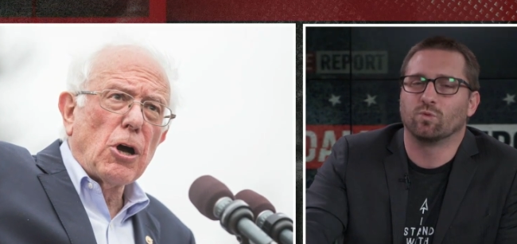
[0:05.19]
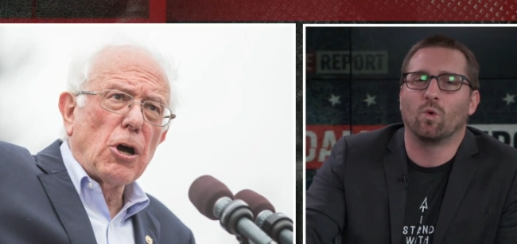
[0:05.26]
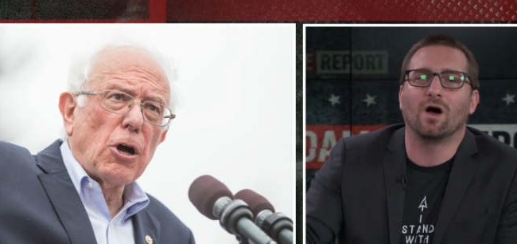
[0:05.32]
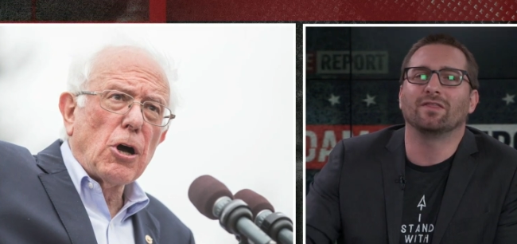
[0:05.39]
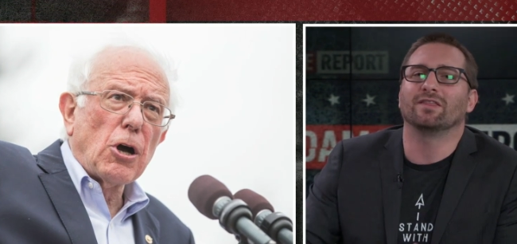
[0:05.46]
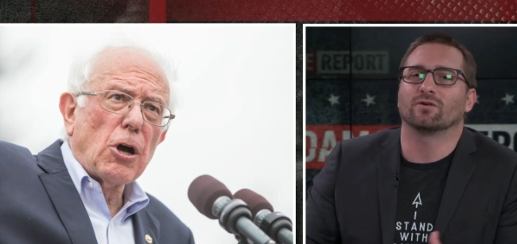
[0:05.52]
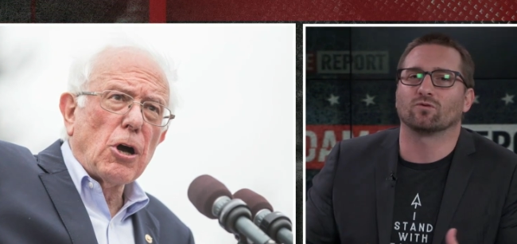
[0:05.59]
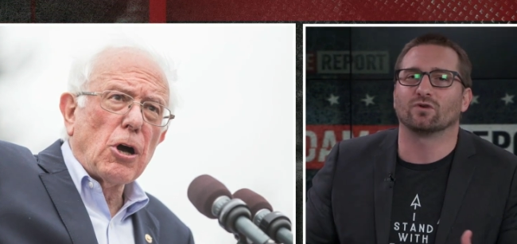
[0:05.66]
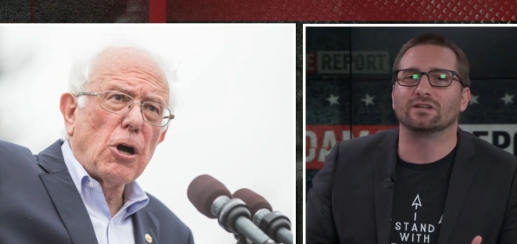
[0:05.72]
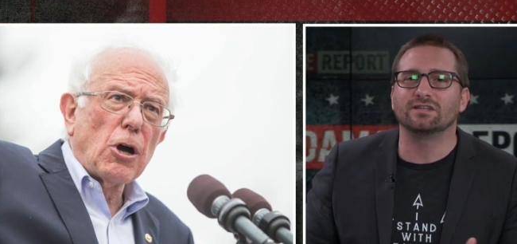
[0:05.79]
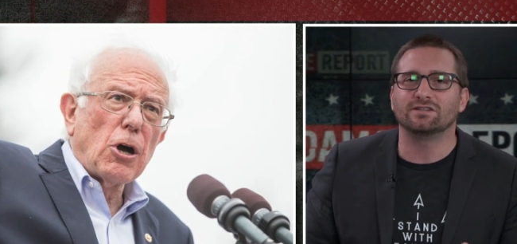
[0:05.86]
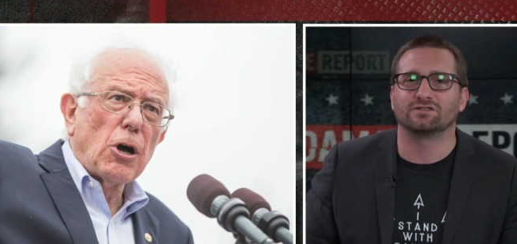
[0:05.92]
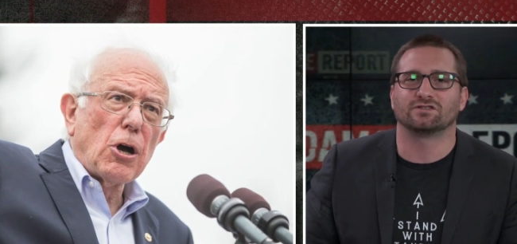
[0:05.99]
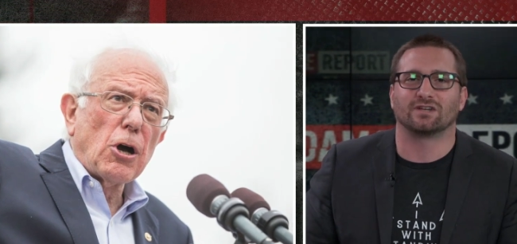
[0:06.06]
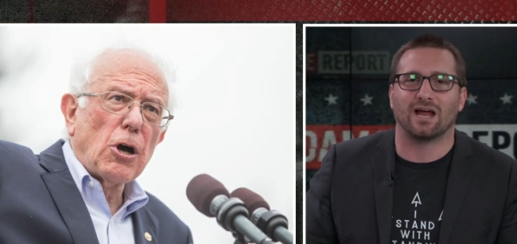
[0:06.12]
Speaker 1: One that
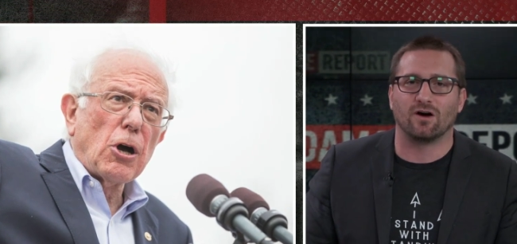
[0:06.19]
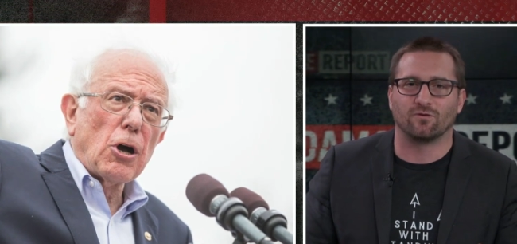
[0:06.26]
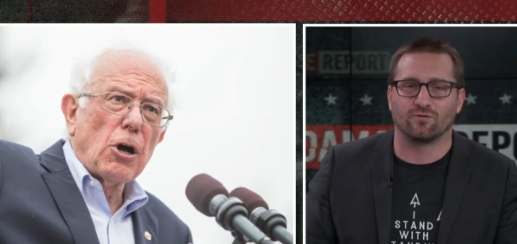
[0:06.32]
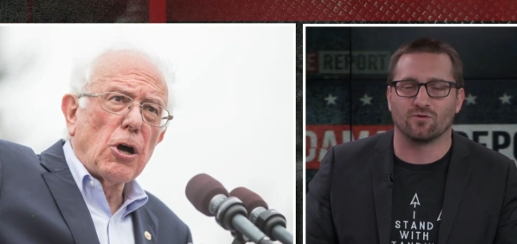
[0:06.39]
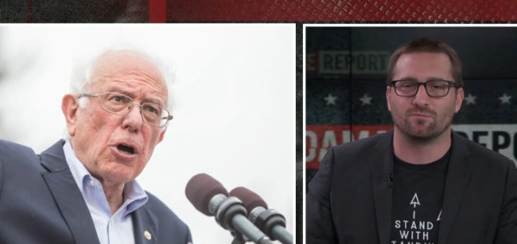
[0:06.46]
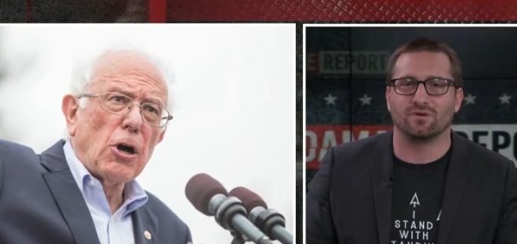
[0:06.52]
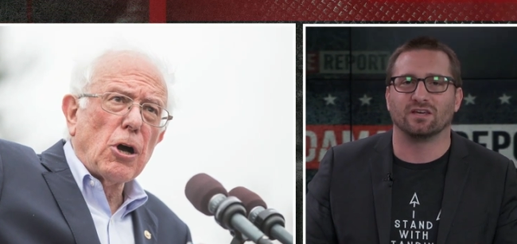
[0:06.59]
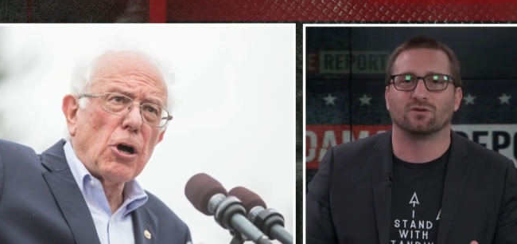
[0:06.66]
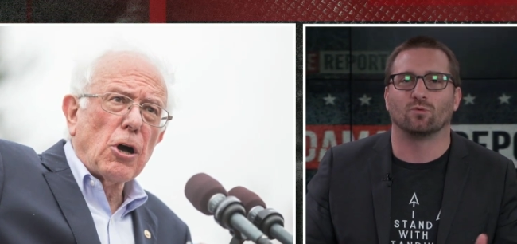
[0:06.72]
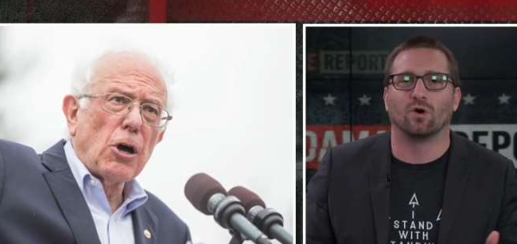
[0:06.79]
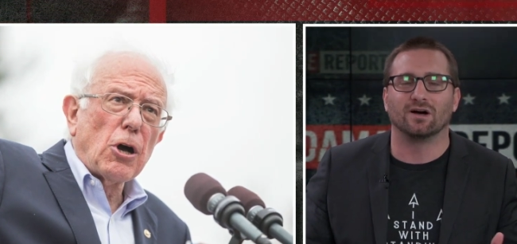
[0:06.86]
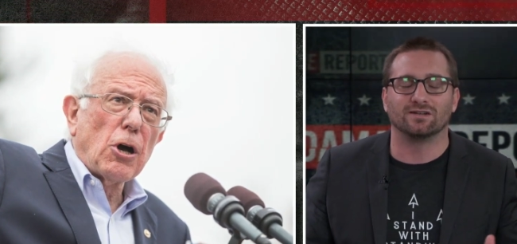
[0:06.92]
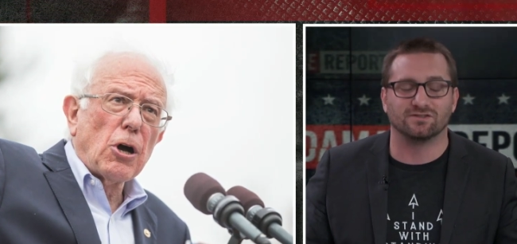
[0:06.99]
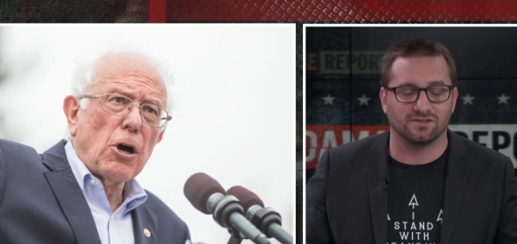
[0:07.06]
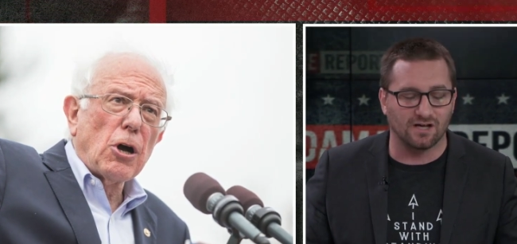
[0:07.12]
really stood out for me
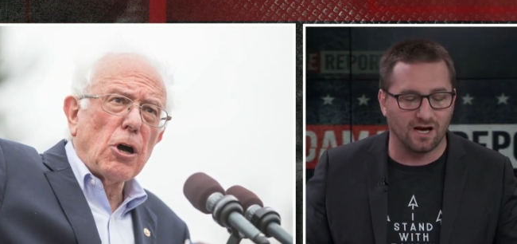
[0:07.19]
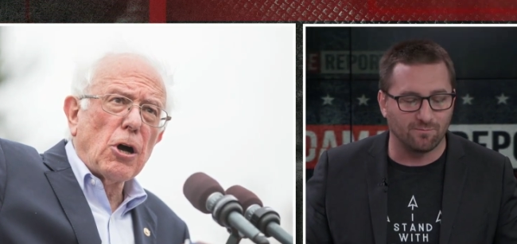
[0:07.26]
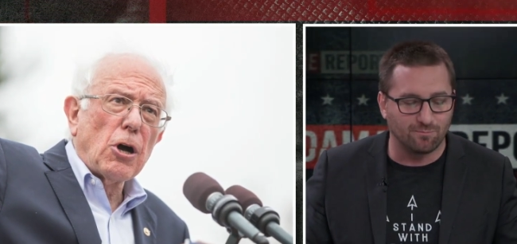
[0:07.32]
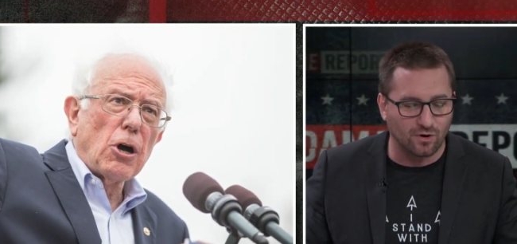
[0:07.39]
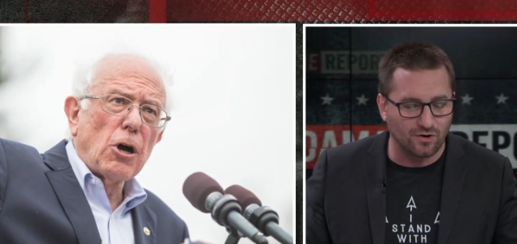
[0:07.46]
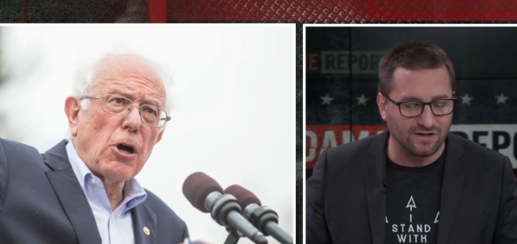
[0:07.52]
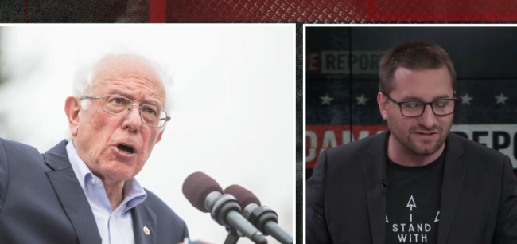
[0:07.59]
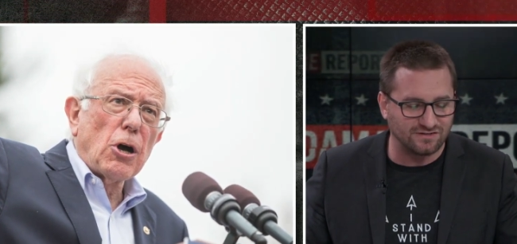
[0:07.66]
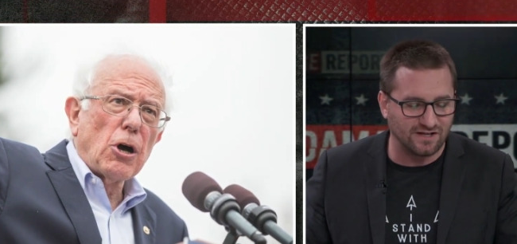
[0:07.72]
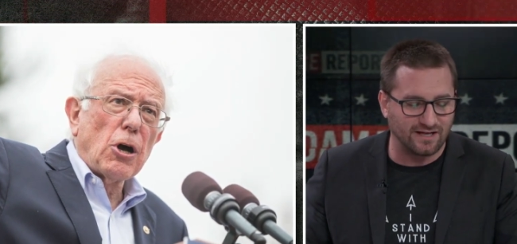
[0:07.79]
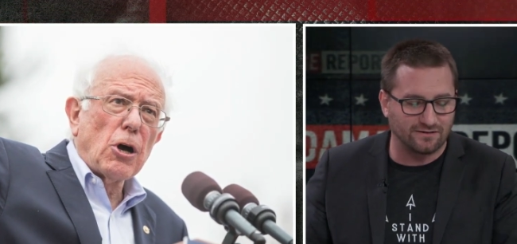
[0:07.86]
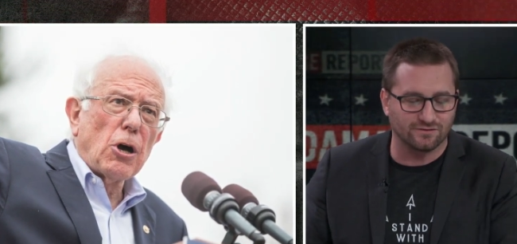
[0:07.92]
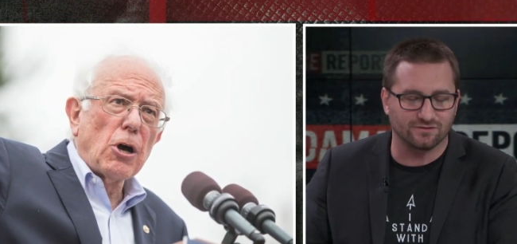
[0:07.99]
was uh, Bernie Sanders